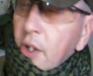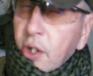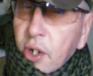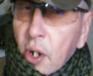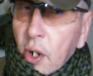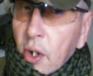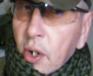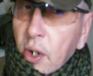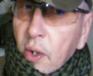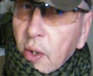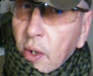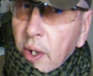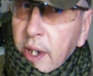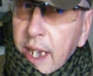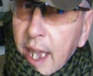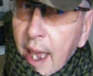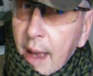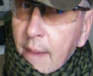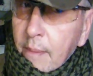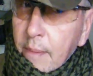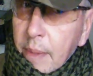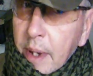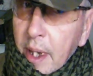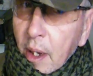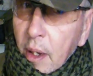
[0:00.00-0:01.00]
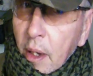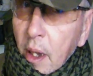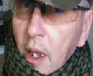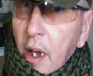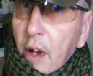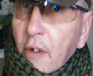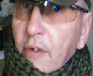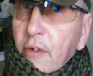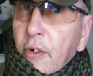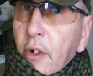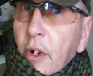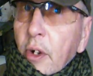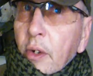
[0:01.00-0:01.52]
a shotgun can be a
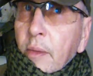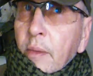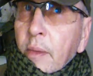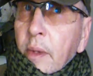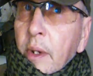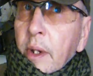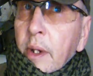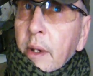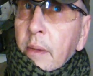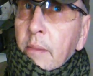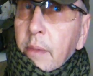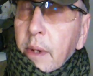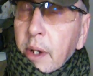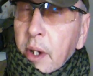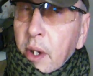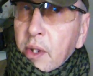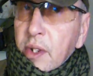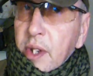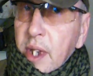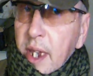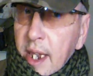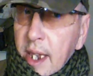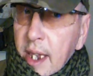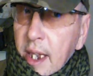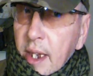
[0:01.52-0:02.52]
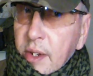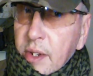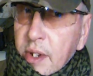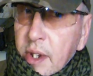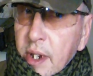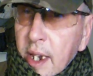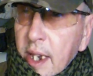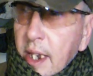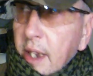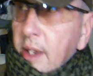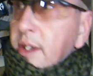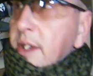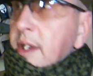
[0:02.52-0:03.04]
lot of fun, because it
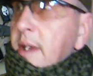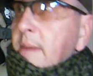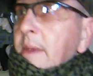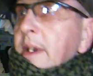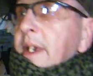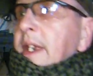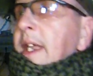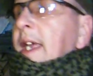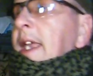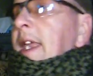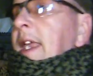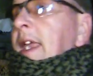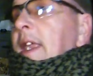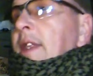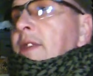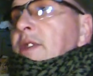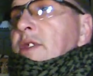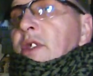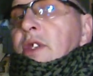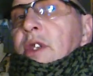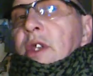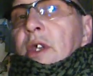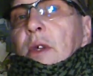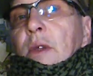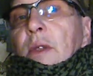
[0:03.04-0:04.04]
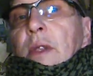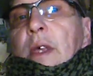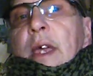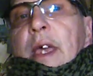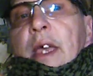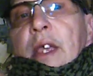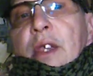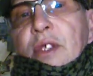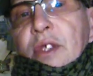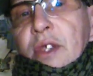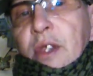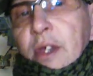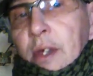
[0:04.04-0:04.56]
is intimidating to do
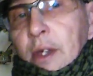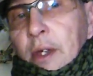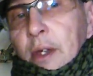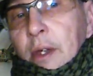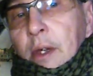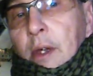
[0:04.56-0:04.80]
this.